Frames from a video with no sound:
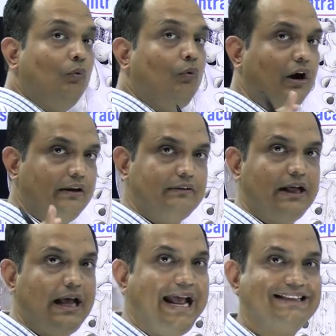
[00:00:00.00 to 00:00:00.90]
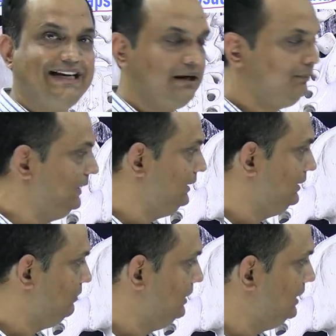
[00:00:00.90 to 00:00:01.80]
what is the exact meaning?
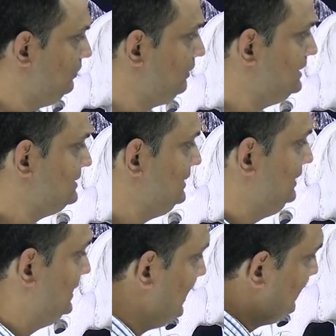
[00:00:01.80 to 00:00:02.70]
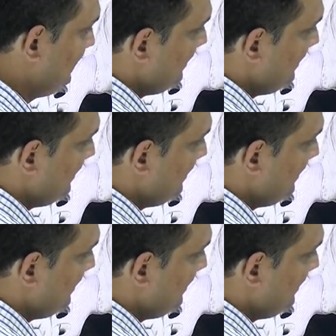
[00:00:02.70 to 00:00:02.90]
Now, here you can see that